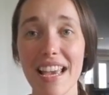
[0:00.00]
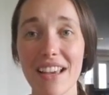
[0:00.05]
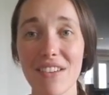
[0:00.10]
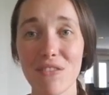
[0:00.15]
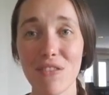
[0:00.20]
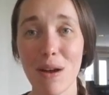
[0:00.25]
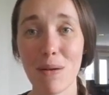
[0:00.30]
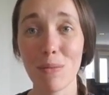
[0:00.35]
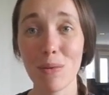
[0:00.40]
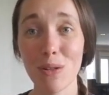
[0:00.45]

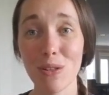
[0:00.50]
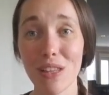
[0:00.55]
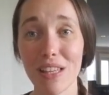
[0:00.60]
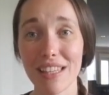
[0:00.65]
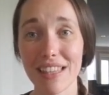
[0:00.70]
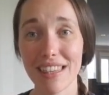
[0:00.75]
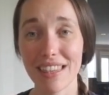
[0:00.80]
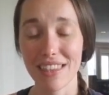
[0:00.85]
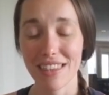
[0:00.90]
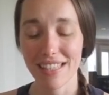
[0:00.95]
Rebel
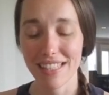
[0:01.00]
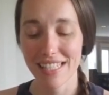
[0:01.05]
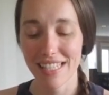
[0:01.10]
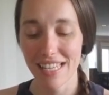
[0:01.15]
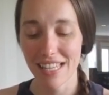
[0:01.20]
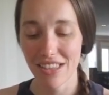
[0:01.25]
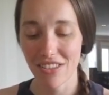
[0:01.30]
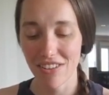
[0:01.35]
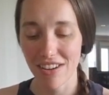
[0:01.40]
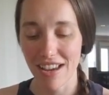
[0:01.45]

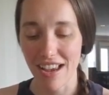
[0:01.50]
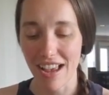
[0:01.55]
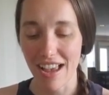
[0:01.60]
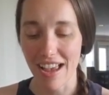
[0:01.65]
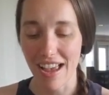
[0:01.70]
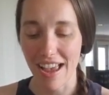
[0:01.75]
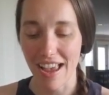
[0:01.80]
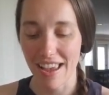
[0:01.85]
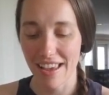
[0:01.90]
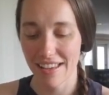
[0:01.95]

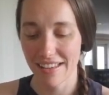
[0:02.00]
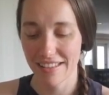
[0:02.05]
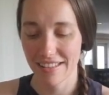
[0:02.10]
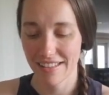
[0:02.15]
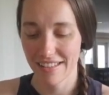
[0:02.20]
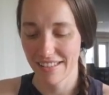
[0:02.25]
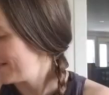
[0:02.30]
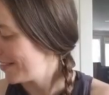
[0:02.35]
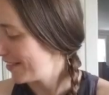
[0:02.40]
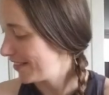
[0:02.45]
T3i.